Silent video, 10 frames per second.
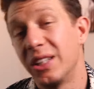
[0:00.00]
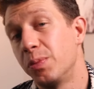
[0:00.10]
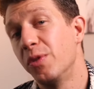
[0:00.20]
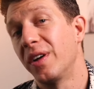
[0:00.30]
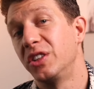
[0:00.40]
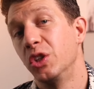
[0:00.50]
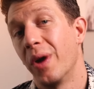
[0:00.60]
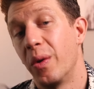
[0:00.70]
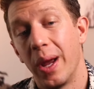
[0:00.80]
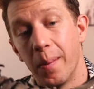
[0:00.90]
let's move on to
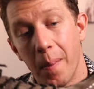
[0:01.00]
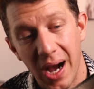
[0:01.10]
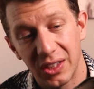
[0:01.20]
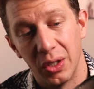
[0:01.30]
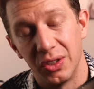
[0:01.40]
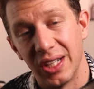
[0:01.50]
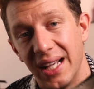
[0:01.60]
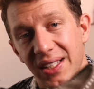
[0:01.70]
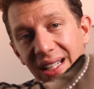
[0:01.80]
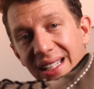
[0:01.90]
Red Wing moc toe
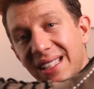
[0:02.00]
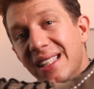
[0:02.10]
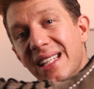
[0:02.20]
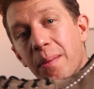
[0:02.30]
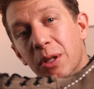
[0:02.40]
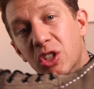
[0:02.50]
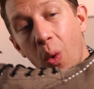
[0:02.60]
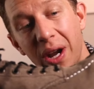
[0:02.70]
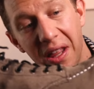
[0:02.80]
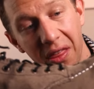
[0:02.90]
sizing. This is the number
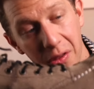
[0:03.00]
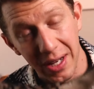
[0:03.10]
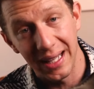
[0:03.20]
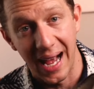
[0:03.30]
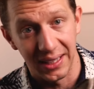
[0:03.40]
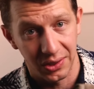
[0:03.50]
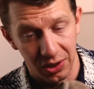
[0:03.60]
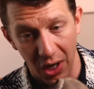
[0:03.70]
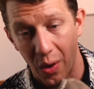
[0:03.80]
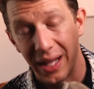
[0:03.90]
23 last,
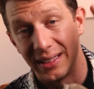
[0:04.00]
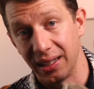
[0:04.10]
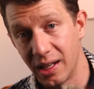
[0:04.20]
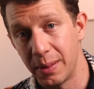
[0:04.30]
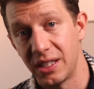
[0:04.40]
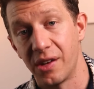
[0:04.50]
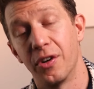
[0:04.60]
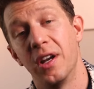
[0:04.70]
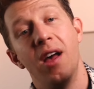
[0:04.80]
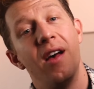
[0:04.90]
so it's a little bit
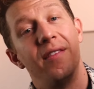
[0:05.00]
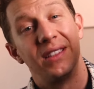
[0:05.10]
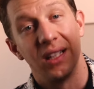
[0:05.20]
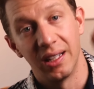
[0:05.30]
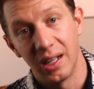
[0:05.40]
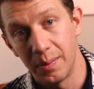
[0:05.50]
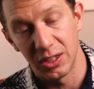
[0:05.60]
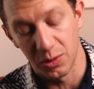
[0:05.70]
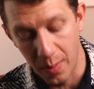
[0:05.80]
different. Fits a little bit